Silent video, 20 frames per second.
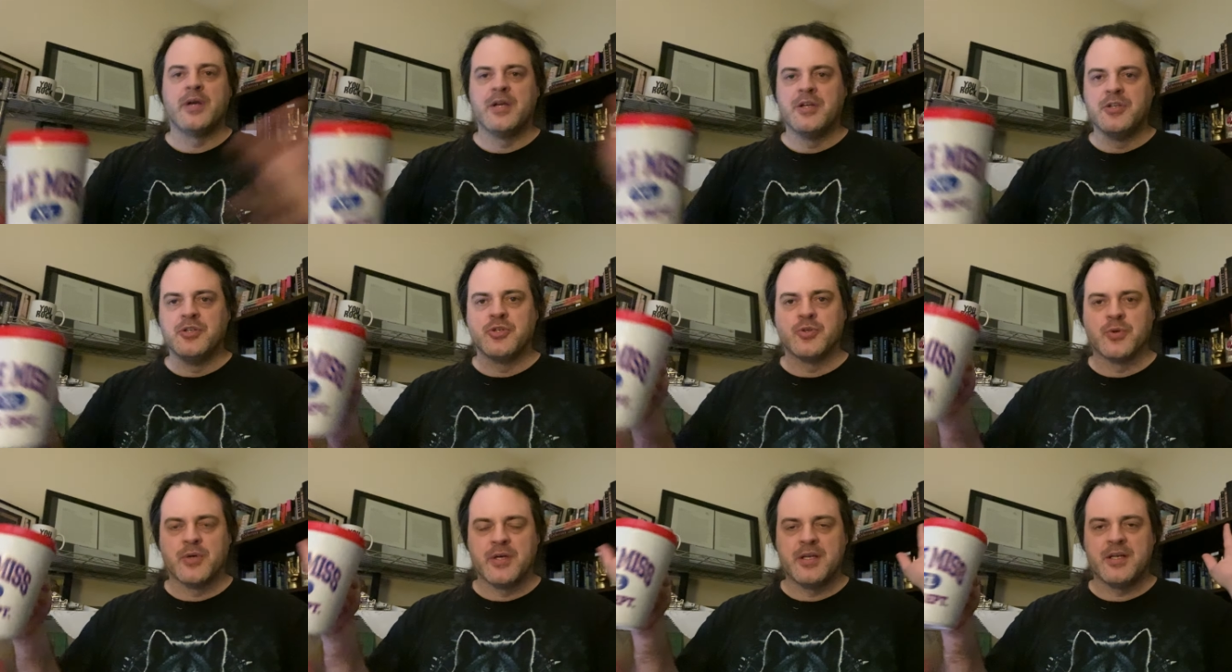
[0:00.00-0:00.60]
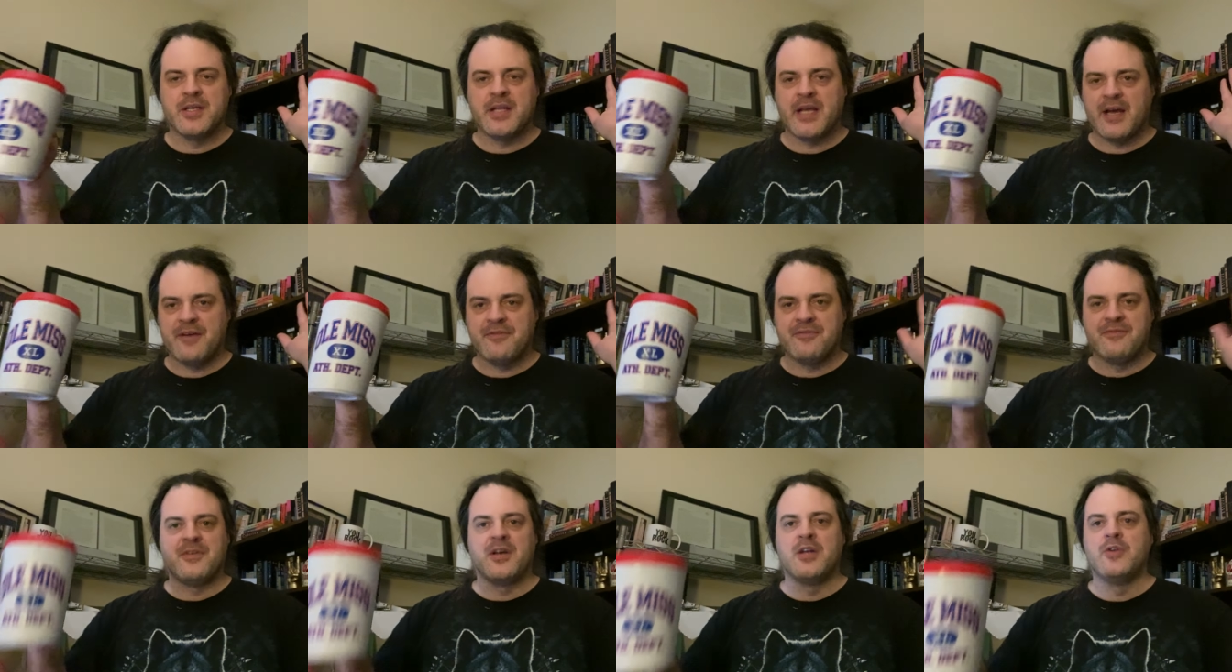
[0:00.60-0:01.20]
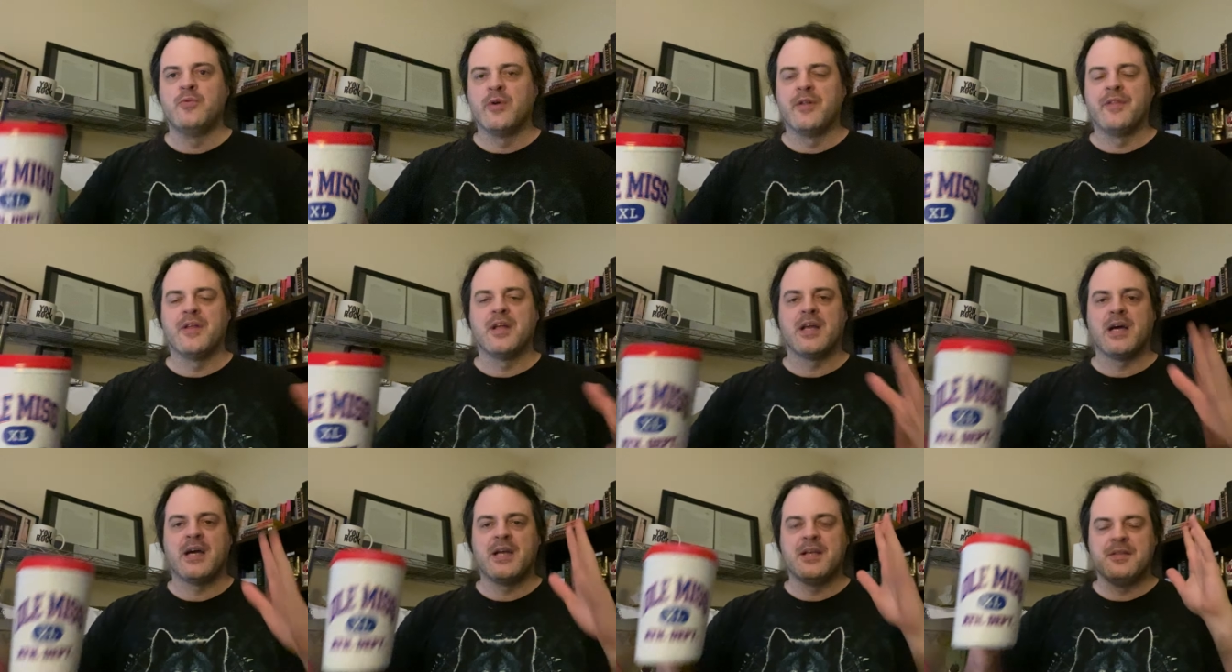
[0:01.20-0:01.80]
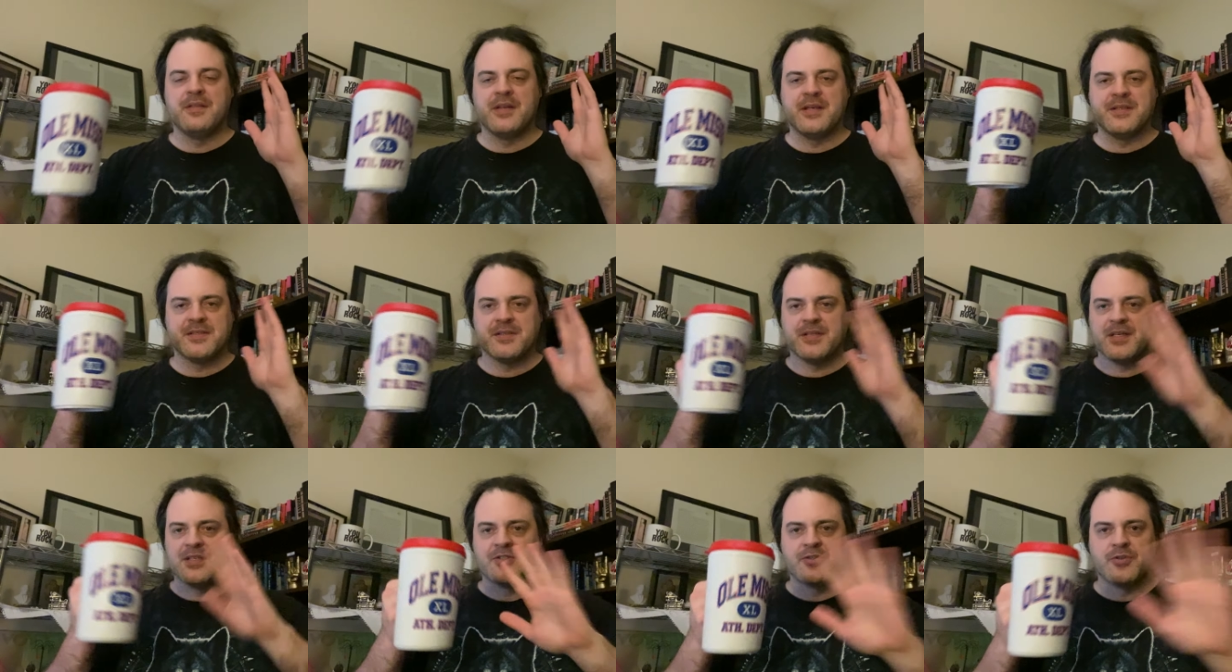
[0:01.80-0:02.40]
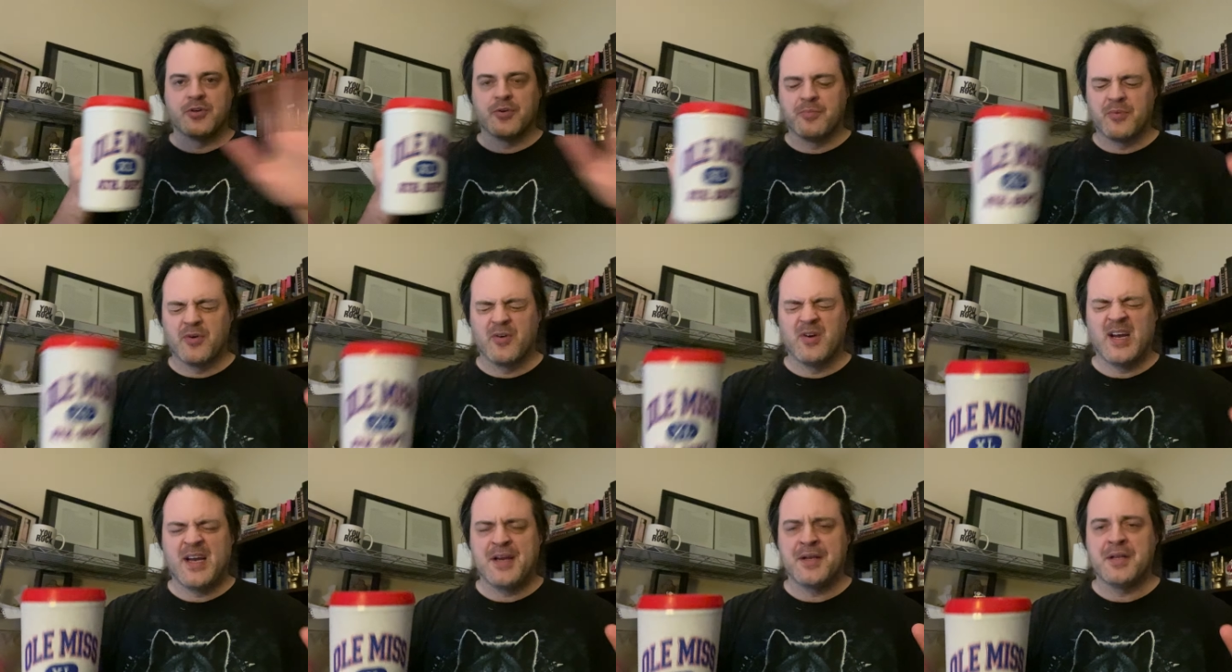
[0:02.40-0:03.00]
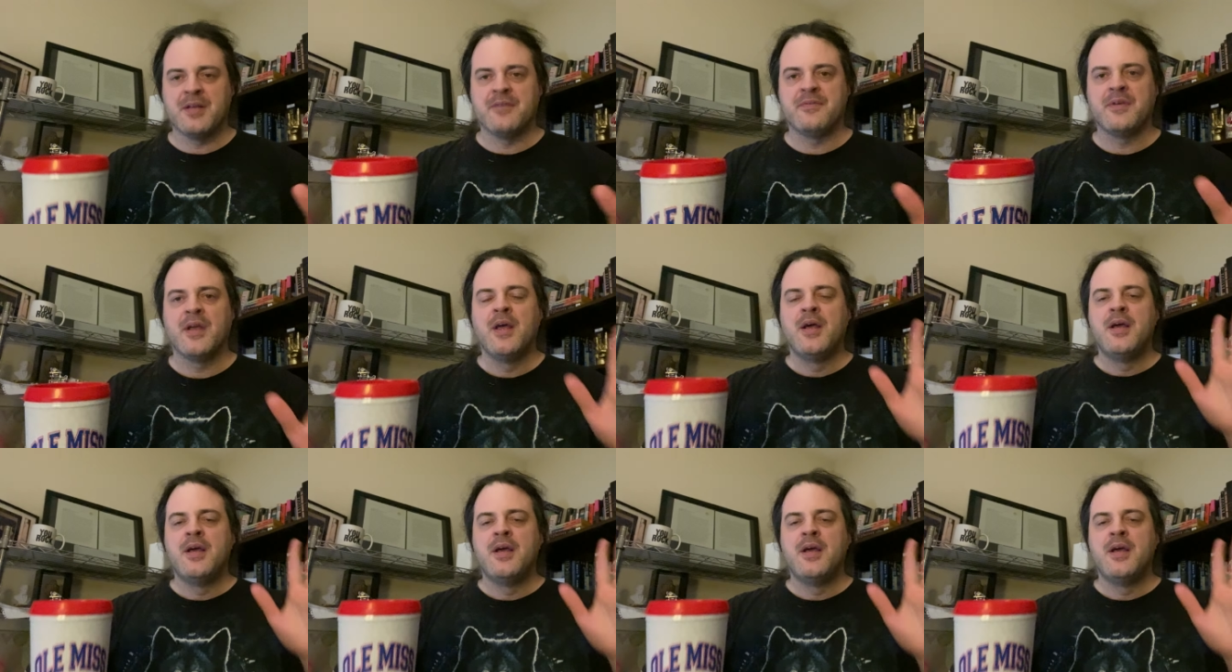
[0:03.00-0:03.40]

Enjoy it. Have fun with it. I that's that's your prerogative.